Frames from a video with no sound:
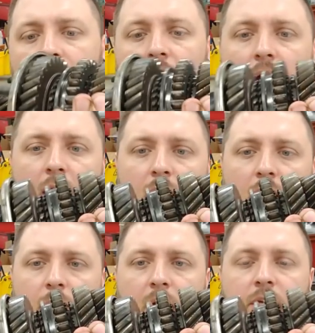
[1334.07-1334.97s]
uh,
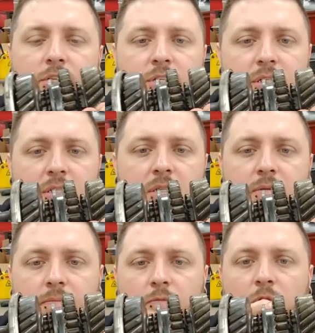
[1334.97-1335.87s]
I might just
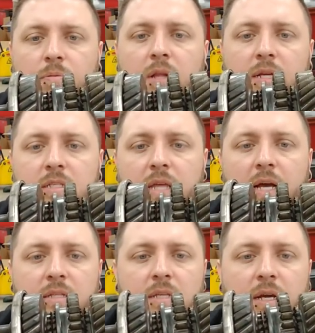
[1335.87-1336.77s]
replace
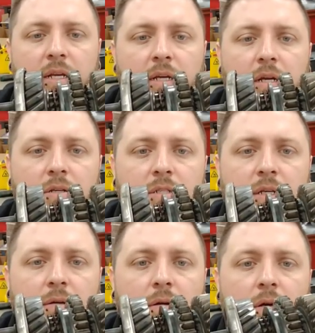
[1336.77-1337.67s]
that second gear
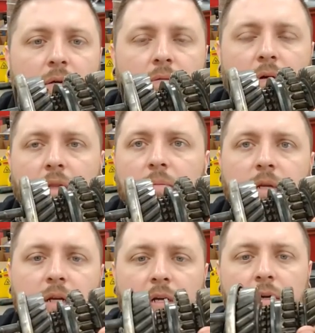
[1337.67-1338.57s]
synchro while I'm
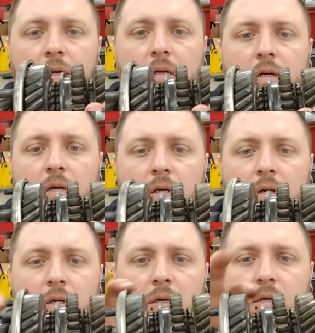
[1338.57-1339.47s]
in here.
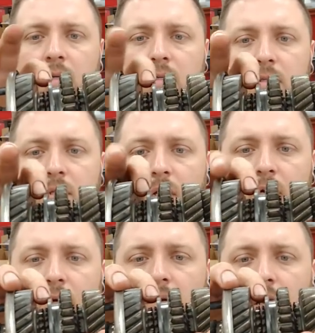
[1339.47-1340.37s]

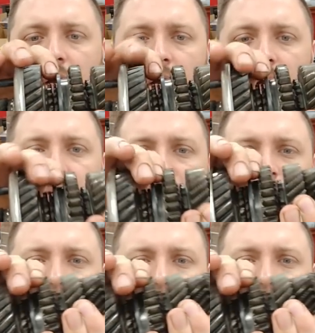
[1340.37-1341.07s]
So, um,